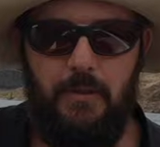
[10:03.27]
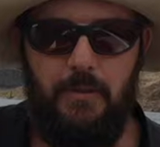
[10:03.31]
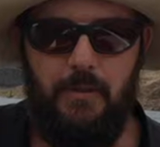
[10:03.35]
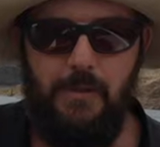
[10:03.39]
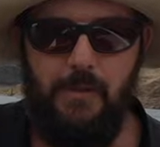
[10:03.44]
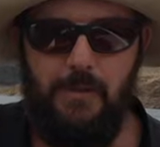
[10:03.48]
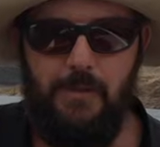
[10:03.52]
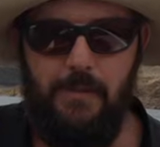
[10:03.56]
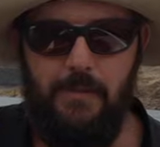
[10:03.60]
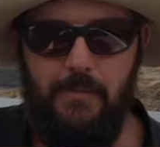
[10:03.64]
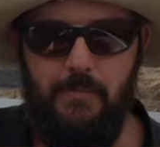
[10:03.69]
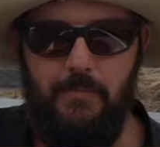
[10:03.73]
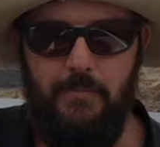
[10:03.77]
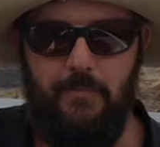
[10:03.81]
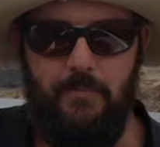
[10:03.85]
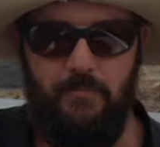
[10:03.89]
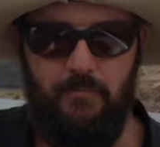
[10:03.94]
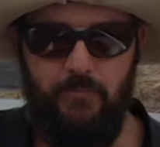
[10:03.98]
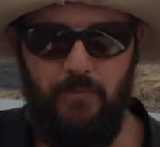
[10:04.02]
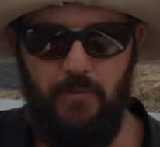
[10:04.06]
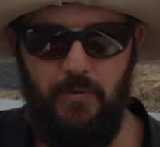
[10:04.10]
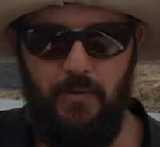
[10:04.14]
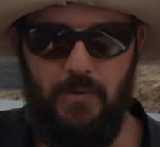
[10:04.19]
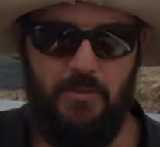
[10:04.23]
Um,
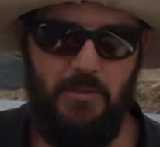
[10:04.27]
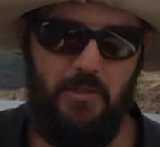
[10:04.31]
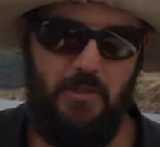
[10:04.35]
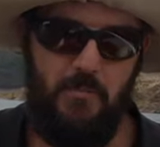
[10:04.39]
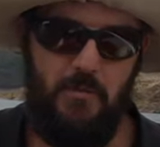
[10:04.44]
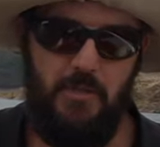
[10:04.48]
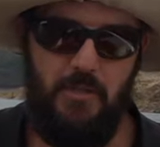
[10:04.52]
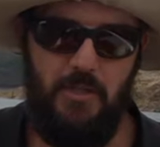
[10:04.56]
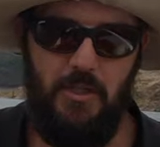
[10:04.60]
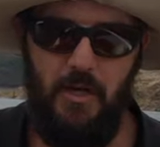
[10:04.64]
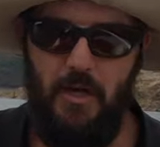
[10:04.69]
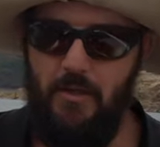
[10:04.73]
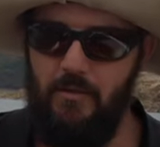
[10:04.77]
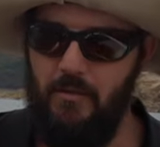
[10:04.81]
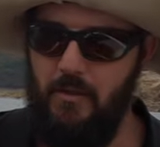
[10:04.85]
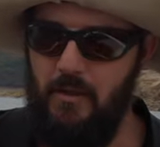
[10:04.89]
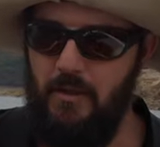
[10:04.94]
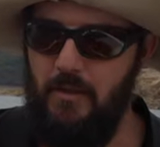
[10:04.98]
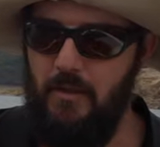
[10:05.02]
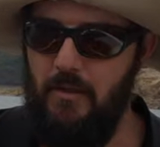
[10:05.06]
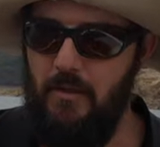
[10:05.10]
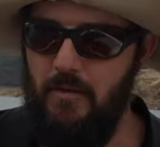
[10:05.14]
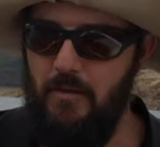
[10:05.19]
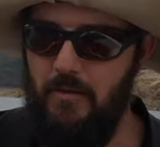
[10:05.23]
if I see my chart
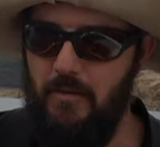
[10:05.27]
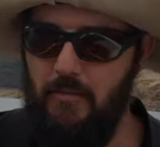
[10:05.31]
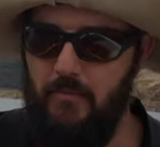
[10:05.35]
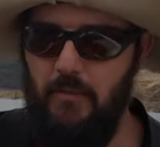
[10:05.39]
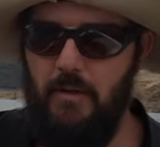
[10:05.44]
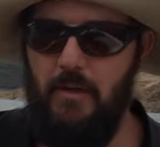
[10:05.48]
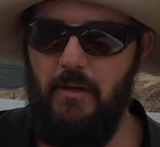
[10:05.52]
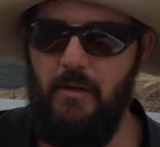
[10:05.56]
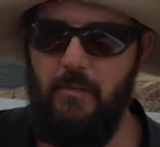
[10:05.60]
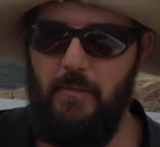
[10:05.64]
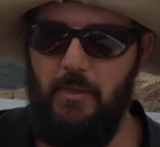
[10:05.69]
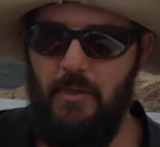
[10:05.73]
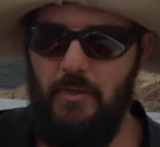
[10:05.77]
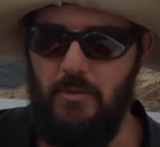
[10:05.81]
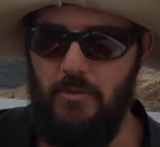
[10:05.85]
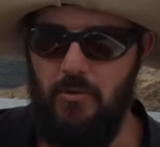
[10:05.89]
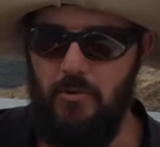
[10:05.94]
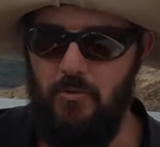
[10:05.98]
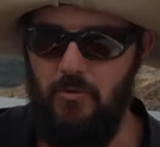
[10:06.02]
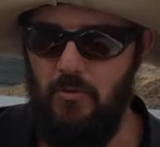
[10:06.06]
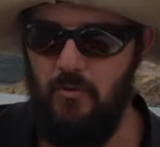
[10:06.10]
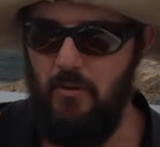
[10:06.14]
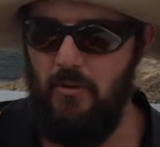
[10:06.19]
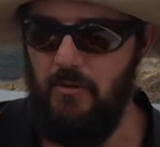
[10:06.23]
there, I'm running about
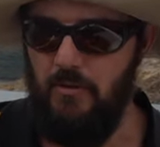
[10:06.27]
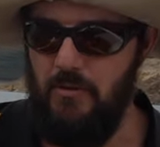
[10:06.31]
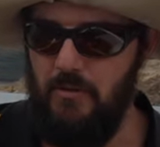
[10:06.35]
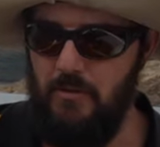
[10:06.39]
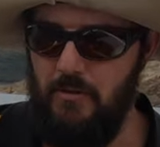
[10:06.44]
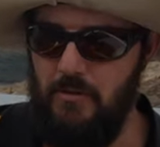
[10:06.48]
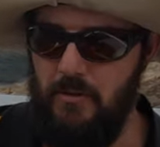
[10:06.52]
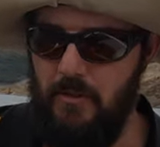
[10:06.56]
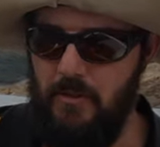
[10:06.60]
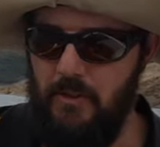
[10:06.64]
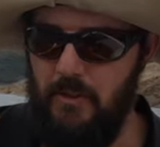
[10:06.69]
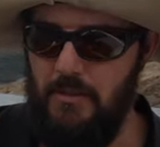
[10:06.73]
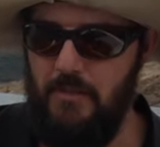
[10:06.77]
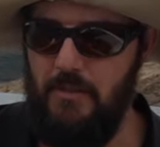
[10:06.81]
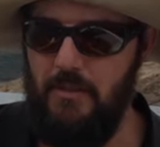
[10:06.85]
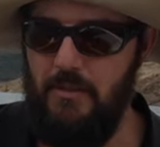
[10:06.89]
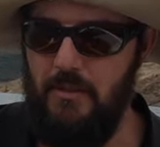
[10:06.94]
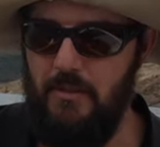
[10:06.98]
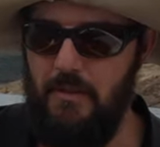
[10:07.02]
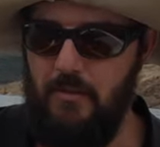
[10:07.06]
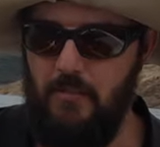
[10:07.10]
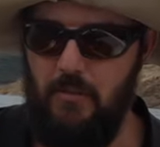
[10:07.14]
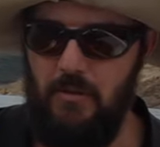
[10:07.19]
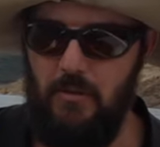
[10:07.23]
two knots, and that's
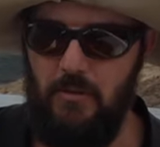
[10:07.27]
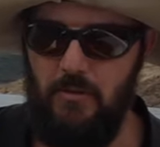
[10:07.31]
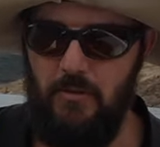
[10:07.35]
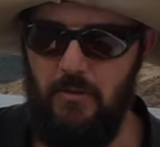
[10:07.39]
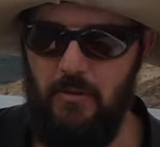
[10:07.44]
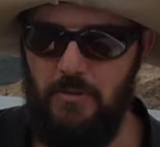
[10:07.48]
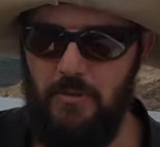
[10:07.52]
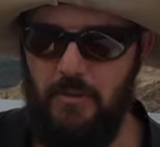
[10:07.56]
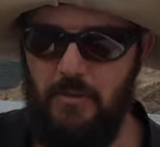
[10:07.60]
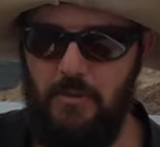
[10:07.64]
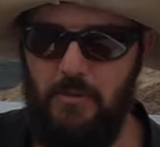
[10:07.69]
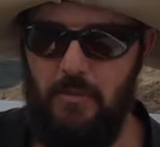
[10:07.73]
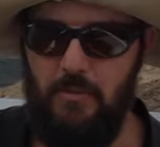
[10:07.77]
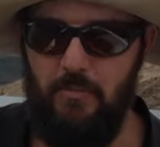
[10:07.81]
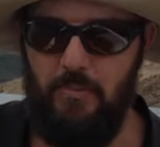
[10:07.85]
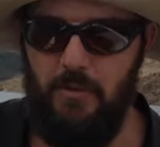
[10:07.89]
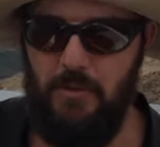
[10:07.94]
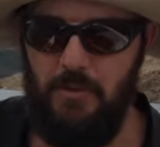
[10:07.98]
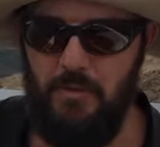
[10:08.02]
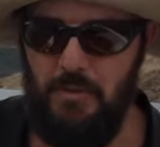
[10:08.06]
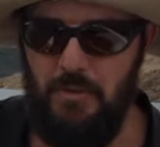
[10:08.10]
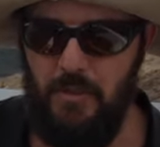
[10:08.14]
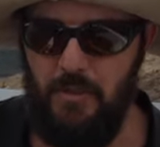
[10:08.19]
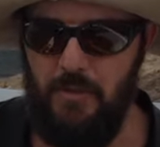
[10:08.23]
going to give me a nice clear
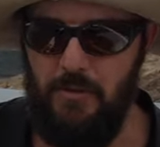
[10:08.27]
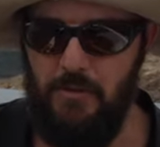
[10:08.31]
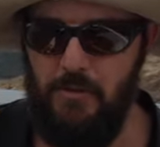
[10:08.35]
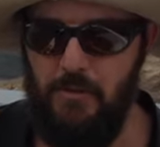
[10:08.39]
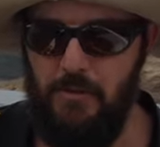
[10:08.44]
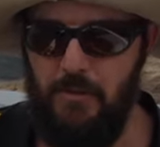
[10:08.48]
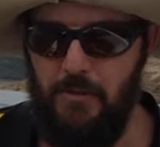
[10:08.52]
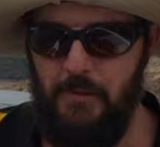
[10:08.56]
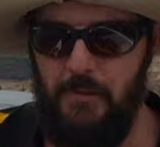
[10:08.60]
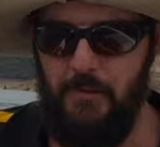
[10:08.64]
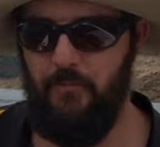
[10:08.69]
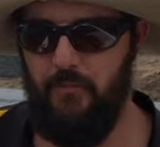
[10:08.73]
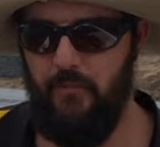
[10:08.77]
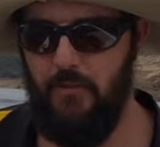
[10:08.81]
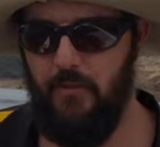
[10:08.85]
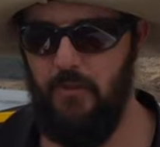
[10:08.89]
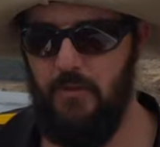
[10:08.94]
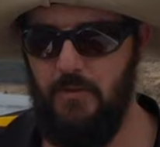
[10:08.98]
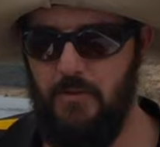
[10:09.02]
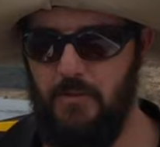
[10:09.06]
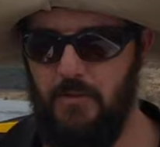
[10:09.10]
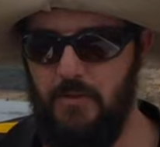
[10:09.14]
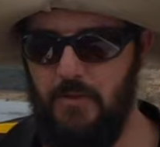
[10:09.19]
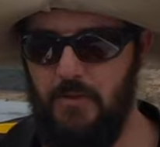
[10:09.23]
picture.
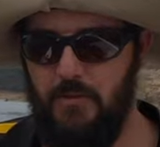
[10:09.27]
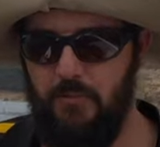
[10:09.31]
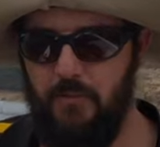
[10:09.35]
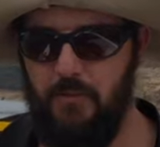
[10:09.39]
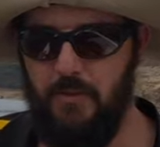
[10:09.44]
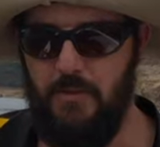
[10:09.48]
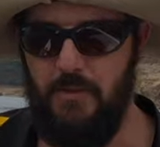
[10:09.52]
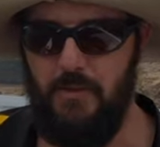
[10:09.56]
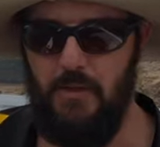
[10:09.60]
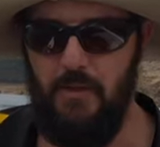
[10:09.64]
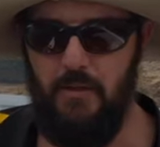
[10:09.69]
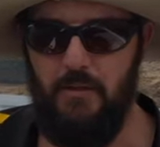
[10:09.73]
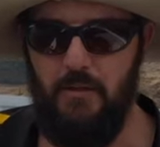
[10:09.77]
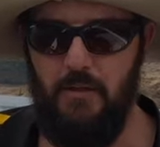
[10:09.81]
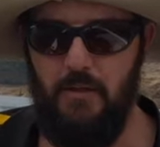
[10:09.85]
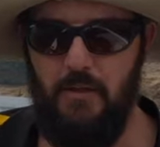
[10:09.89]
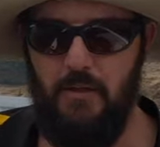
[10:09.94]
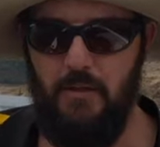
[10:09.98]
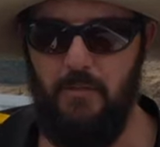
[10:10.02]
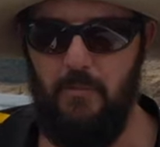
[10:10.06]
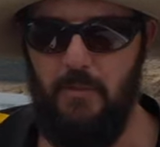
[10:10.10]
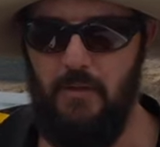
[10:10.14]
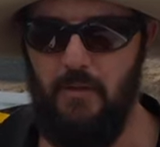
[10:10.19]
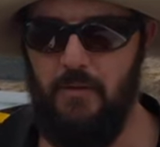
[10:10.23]
Let's see if we slow
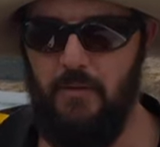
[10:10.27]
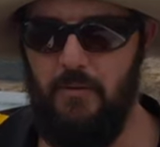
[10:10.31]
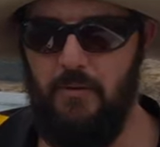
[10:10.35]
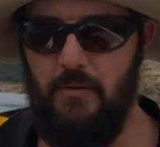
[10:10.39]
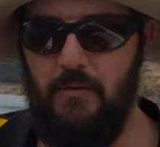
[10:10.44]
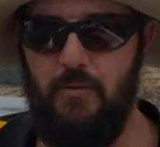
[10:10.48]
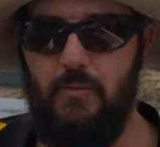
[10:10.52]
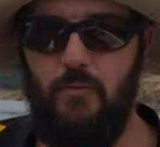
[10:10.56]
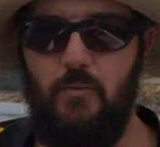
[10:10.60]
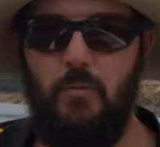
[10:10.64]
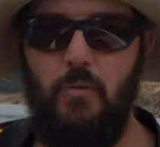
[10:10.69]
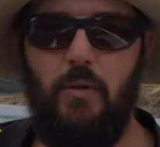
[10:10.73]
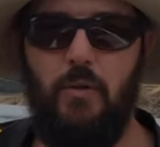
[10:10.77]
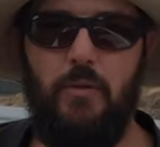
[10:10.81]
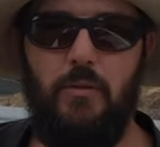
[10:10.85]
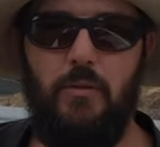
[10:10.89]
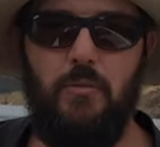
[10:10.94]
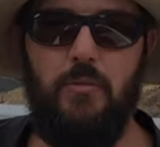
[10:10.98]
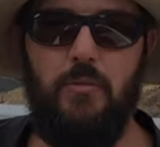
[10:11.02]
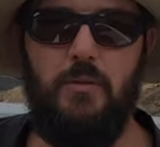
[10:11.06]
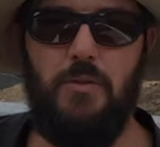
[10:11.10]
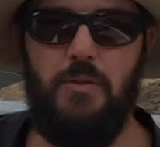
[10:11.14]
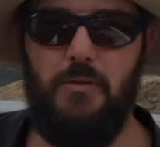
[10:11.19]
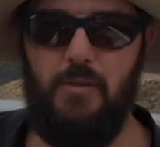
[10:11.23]
down a bit, what
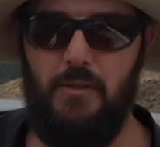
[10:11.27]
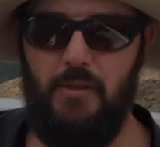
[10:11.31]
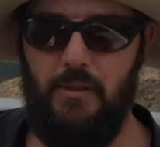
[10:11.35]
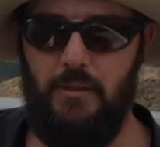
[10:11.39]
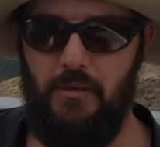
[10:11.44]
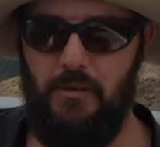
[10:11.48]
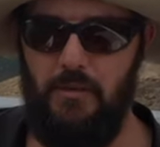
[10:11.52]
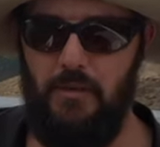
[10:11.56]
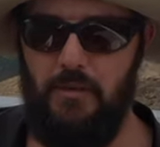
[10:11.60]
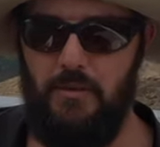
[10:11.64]
it looks like.